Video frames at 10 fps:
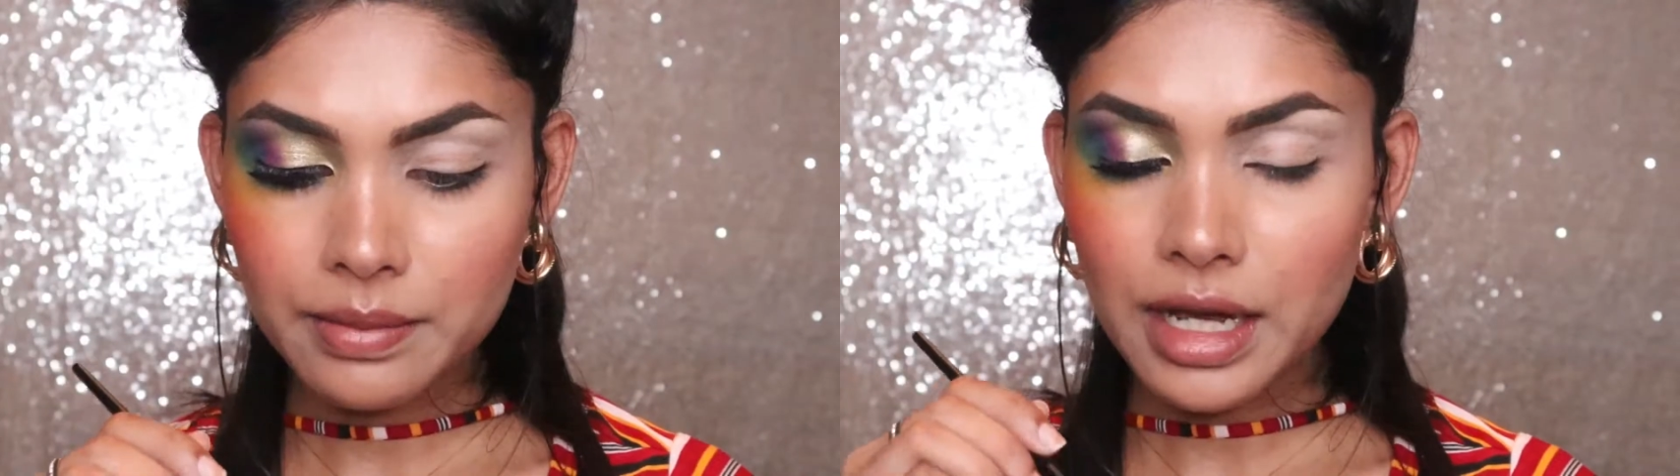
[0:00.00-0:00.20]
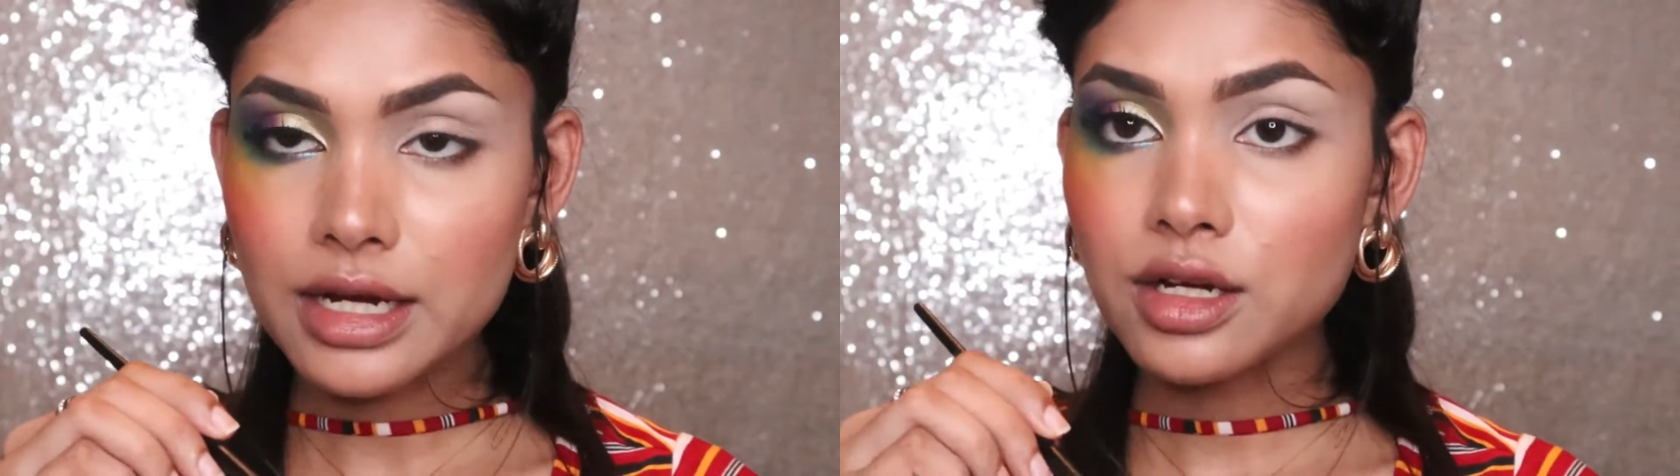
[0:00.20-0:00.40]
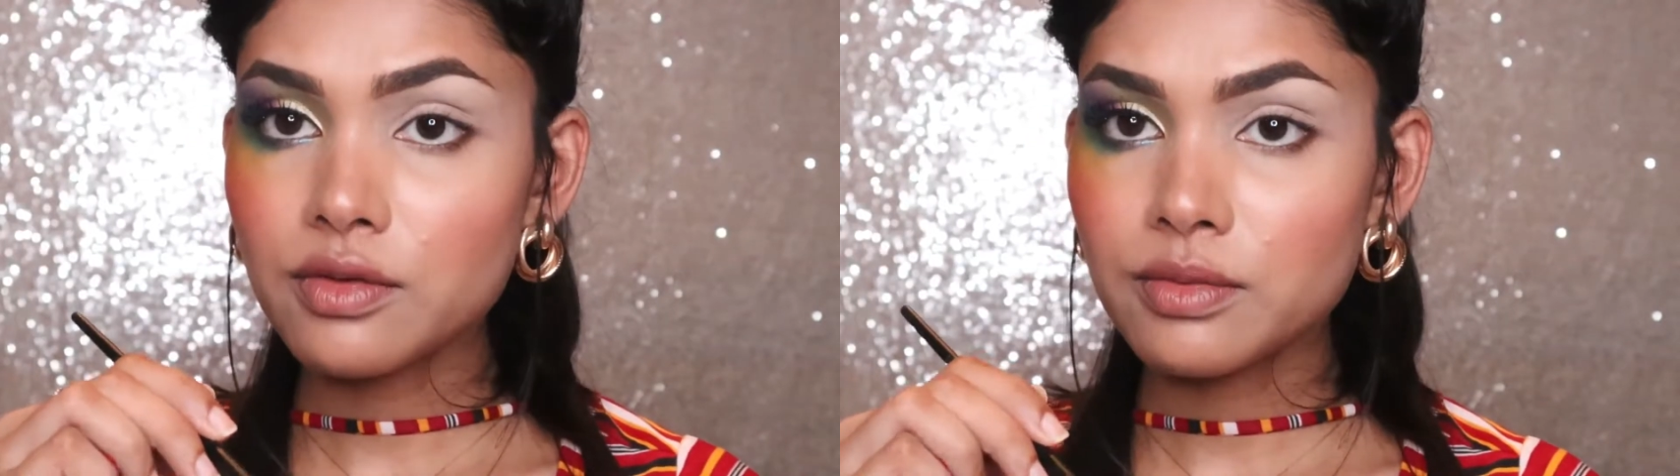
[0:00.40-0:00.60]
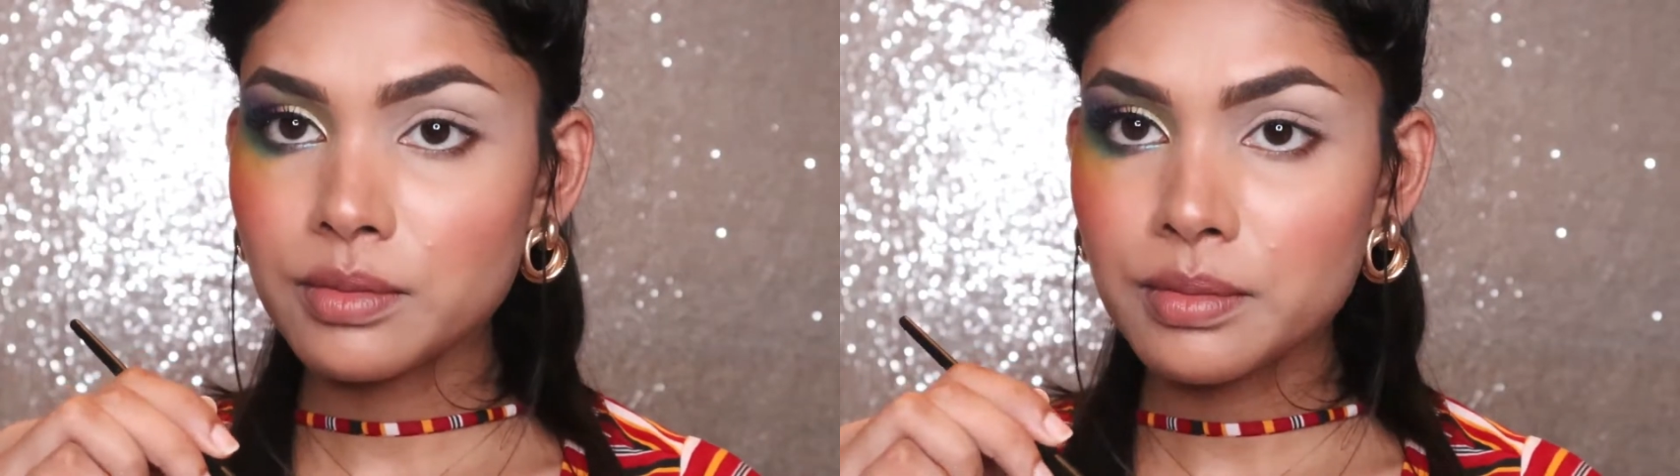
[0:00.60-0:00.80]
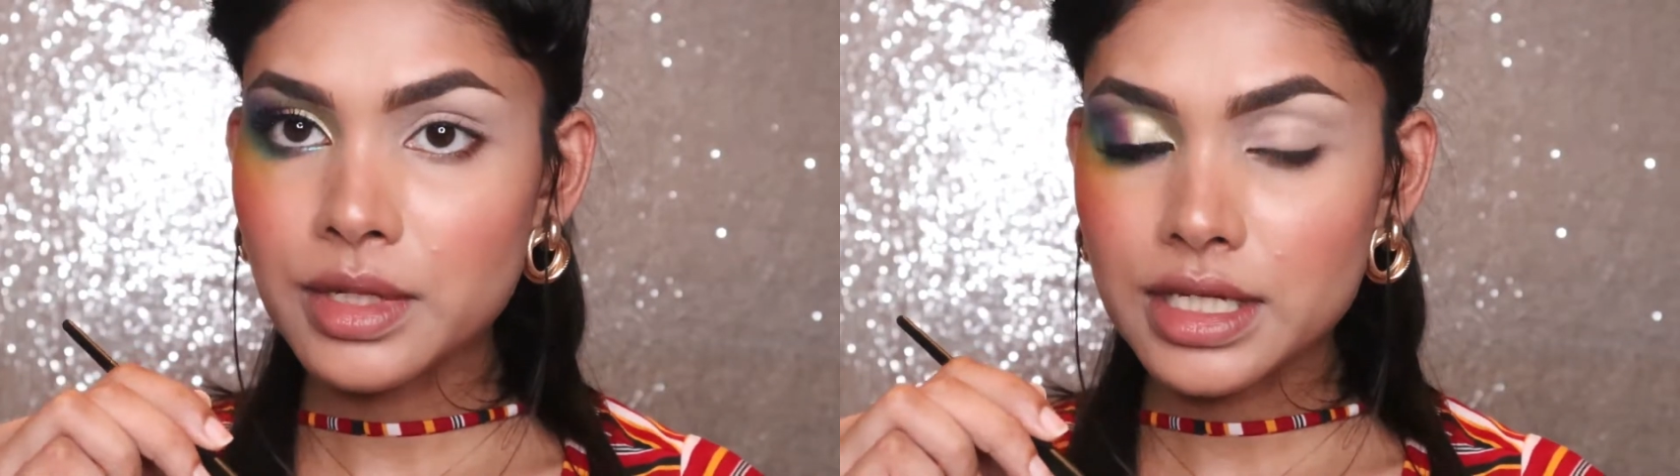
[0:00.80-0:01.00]
i'm kind of
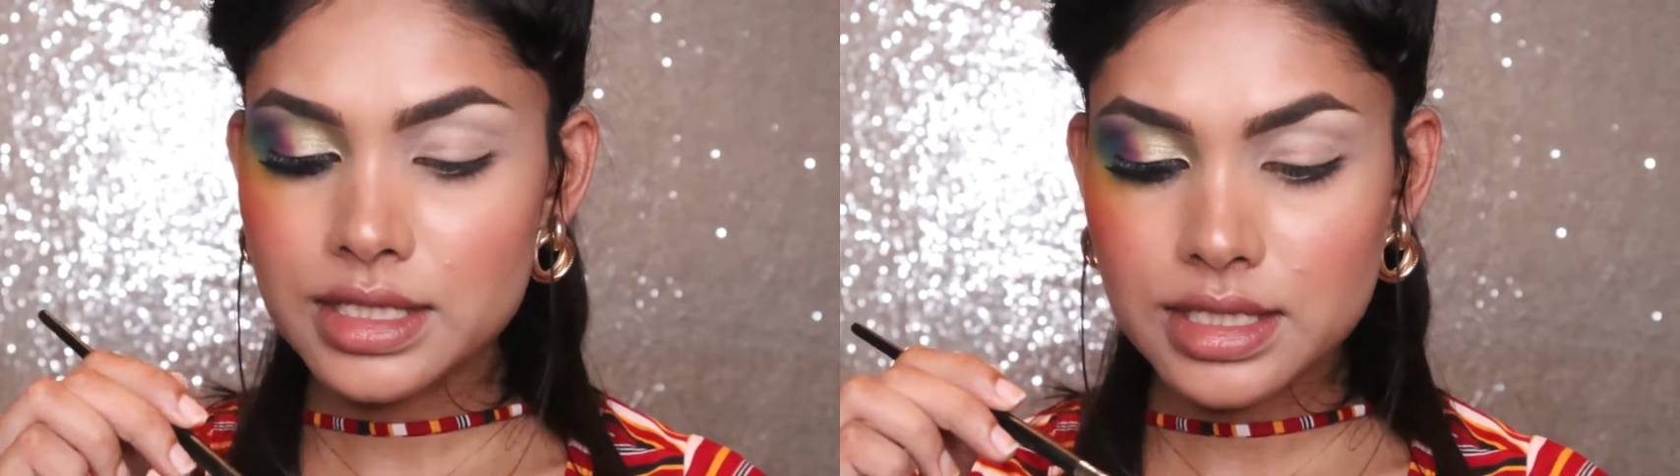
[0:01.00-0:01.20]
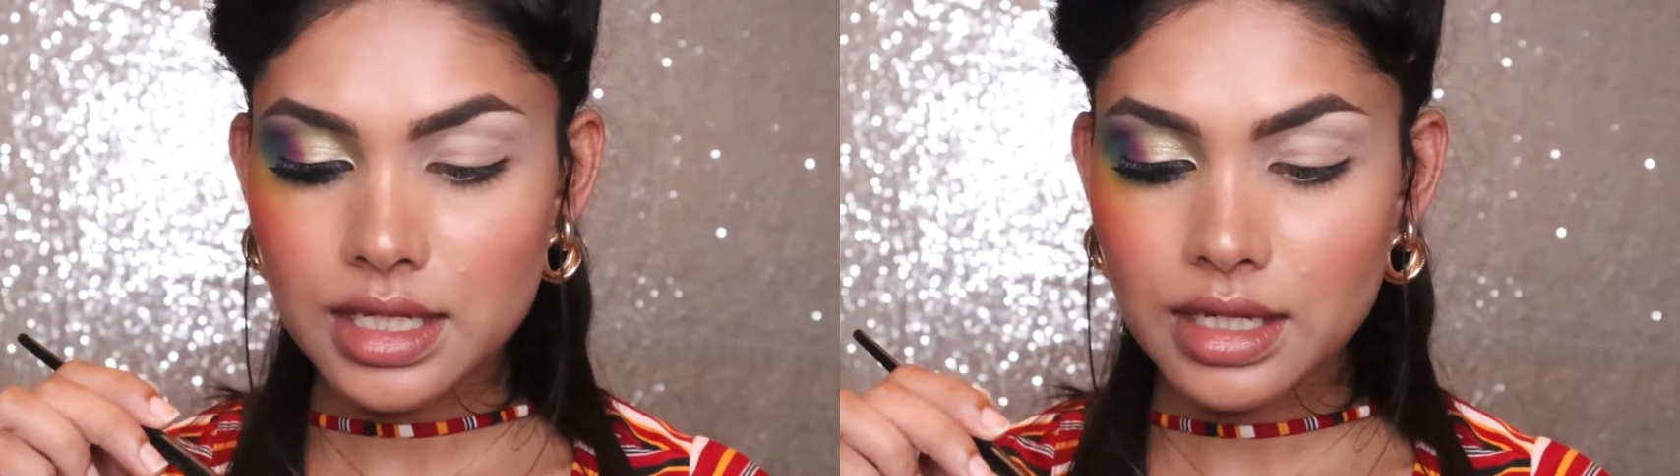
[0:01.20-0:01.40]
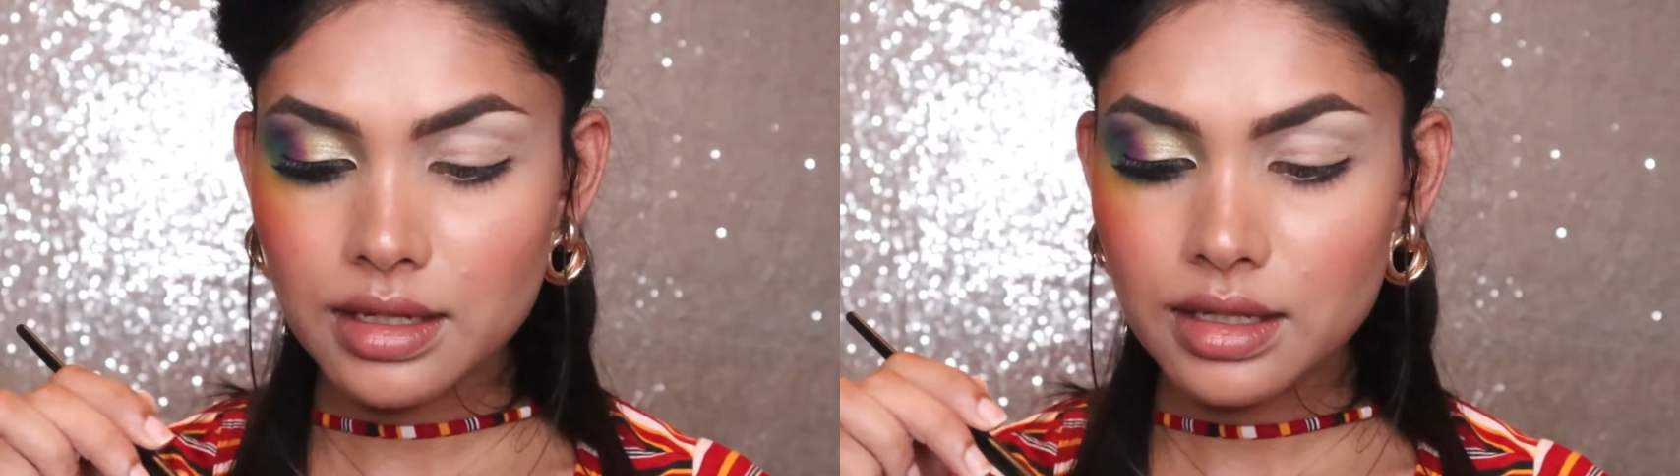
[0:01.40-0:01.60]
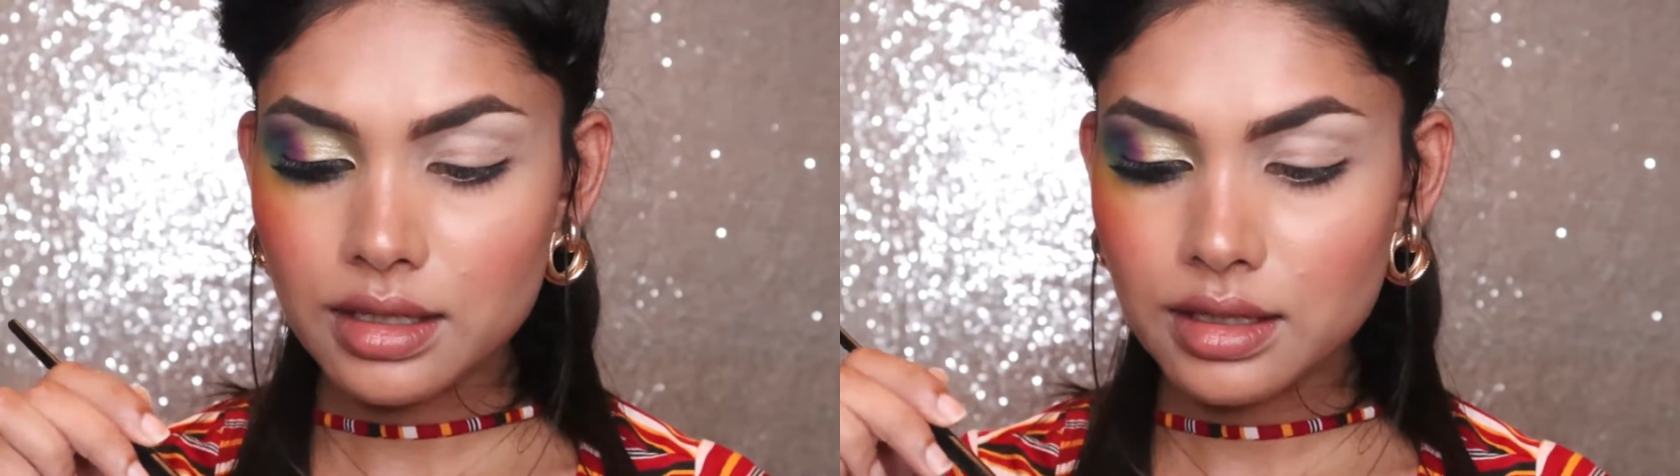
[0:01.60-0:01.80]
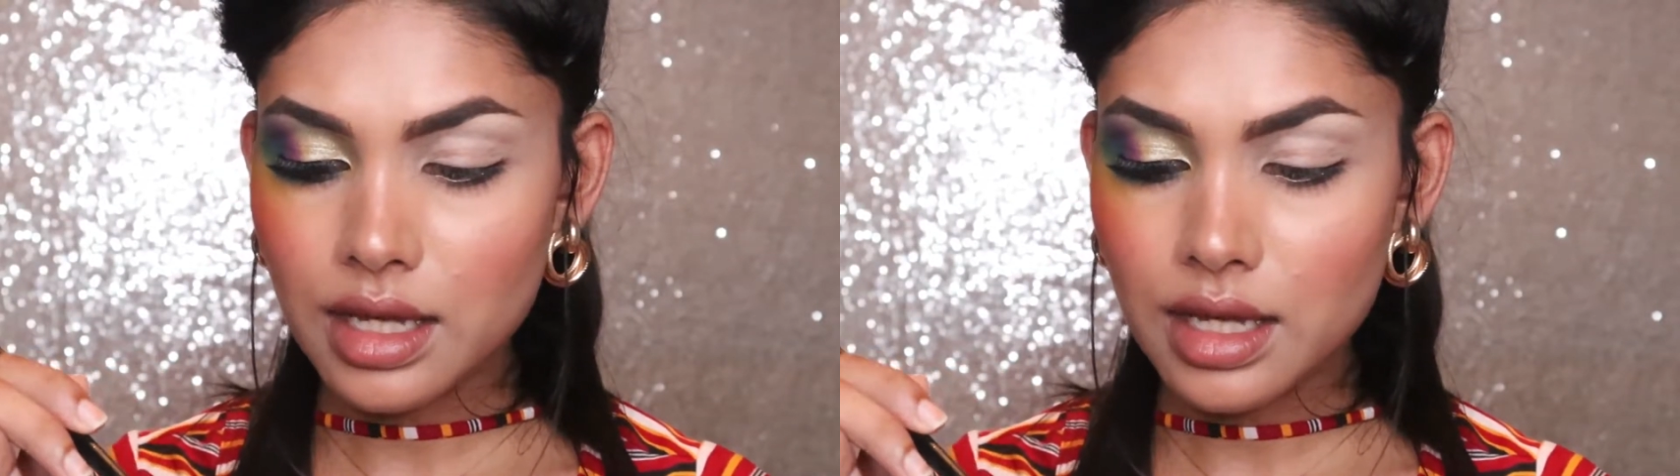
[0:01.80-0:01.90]
mixing